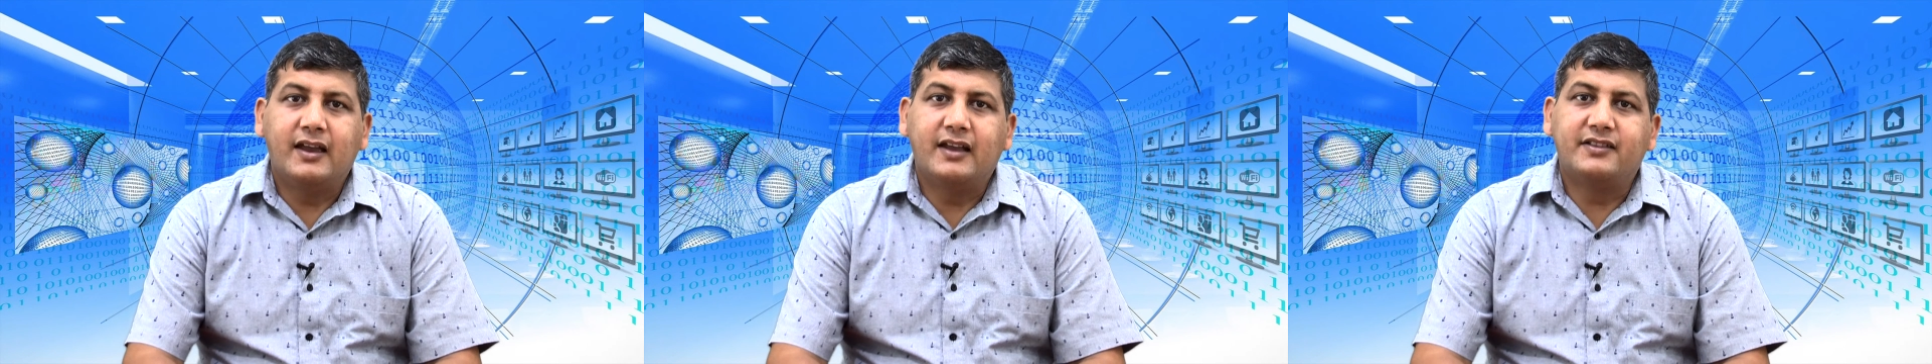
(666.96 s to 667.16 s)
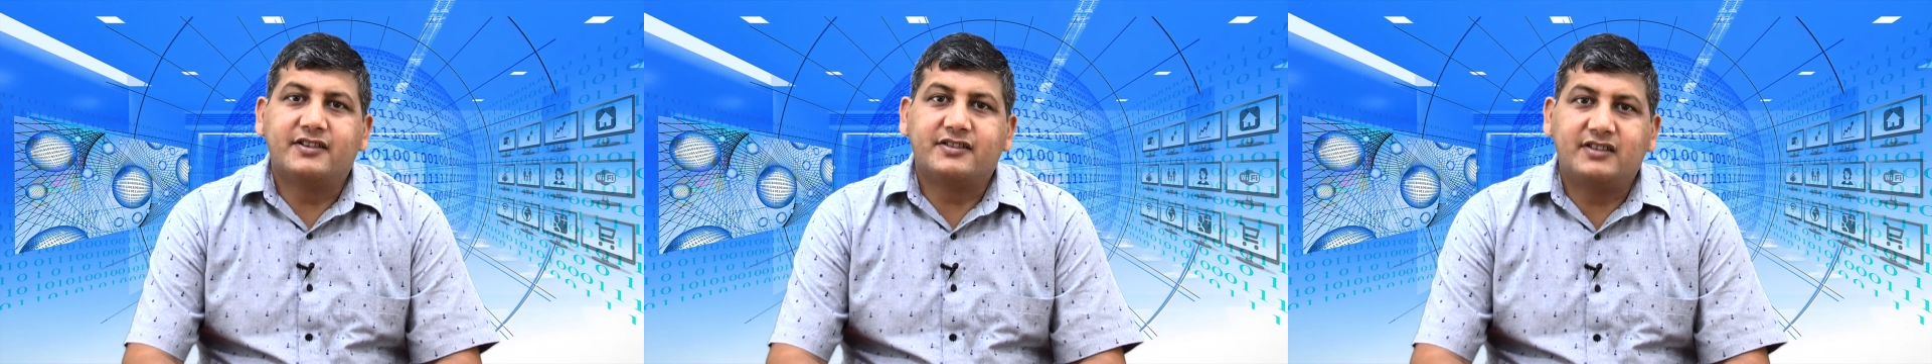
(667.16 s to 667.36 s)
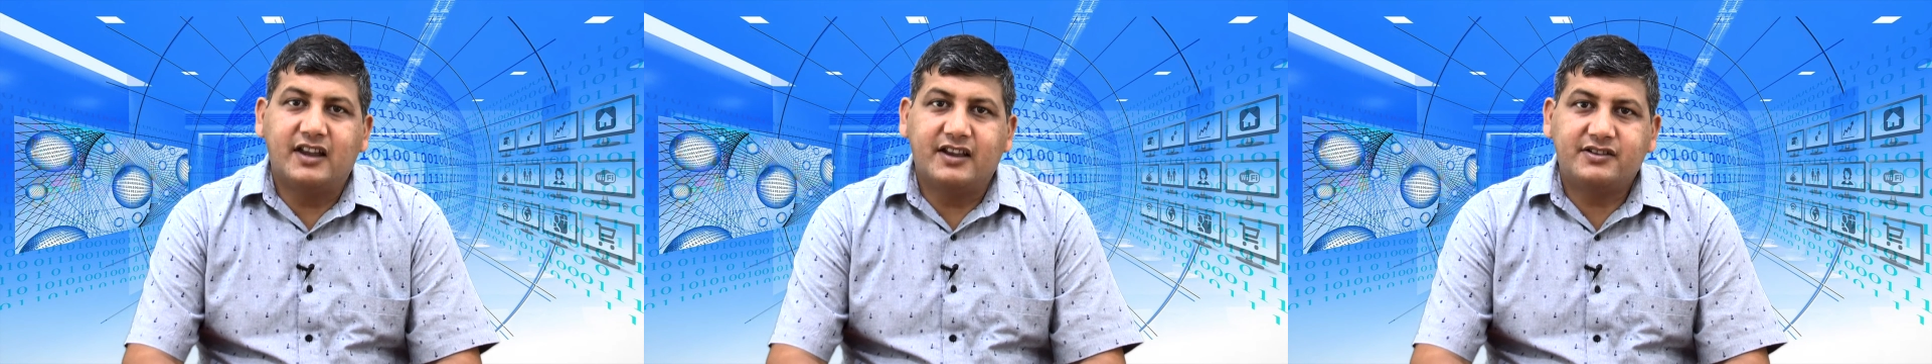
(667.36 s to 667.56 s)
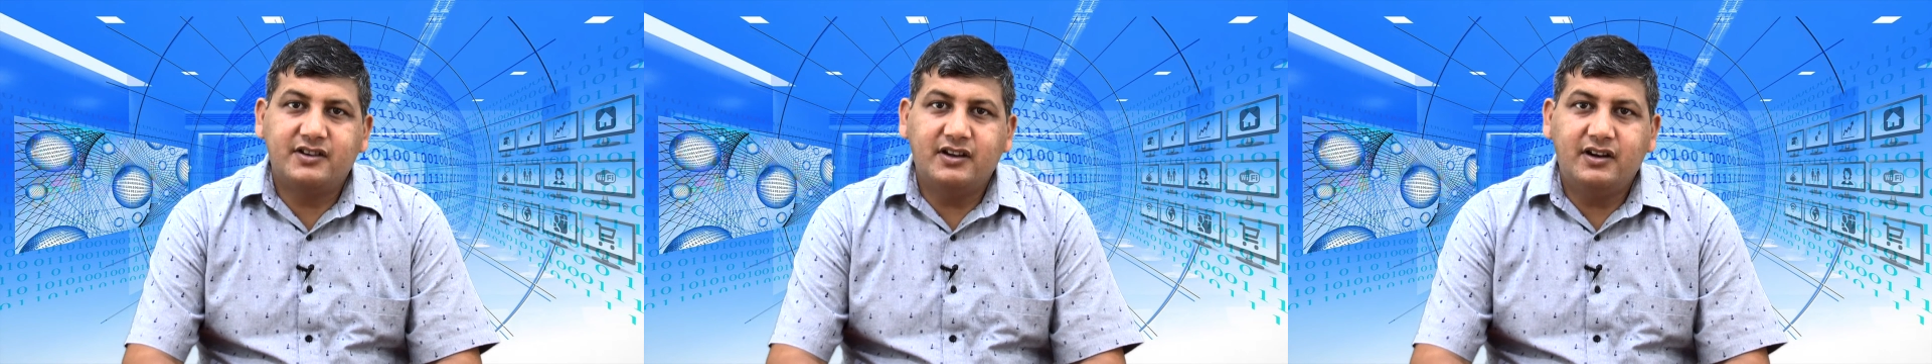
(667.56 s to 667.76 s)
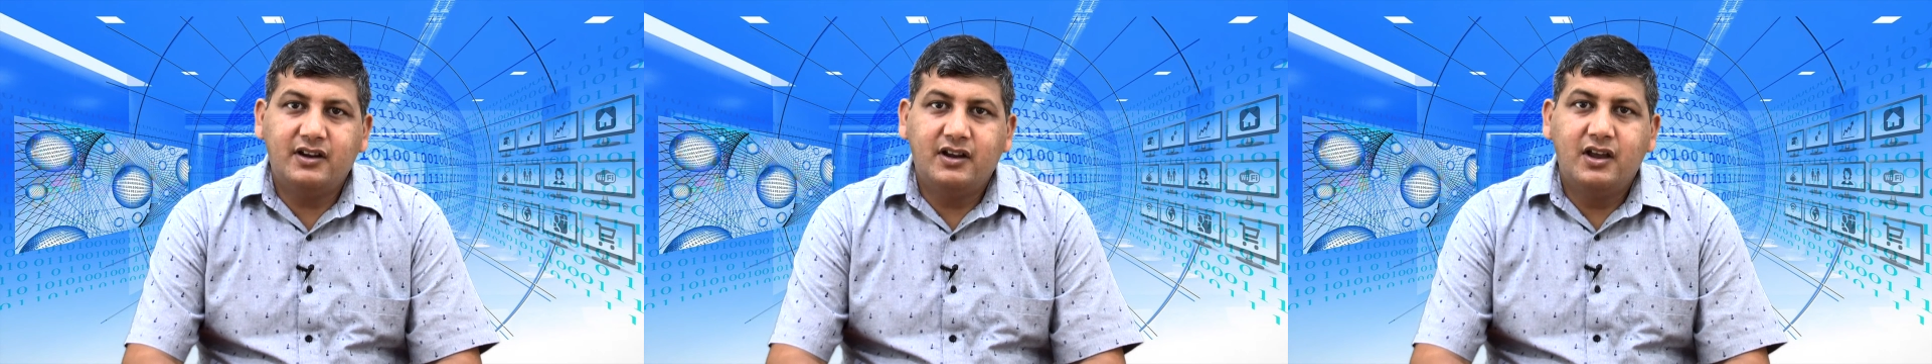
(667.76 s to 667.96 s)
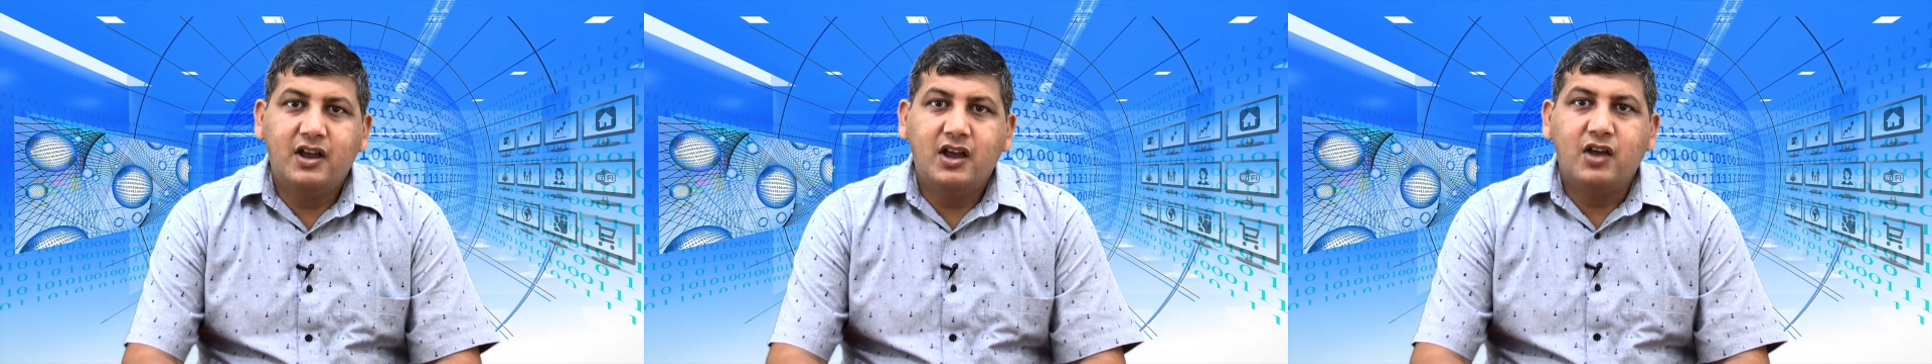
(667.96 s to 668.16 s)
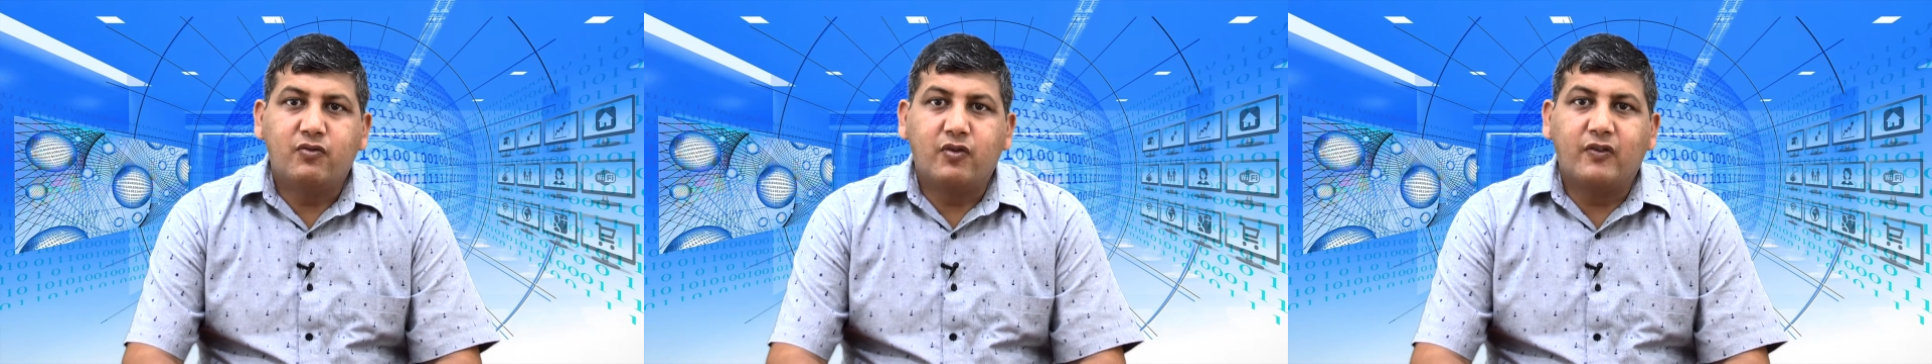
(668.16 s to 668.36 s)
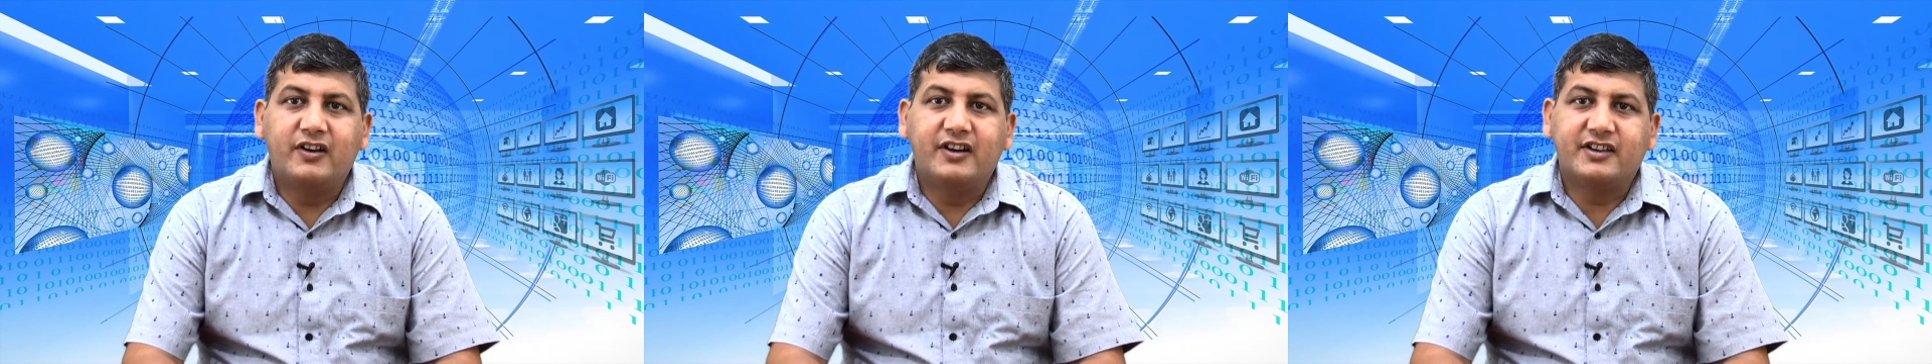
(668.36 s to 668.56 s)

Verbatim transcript: In this lecture, we will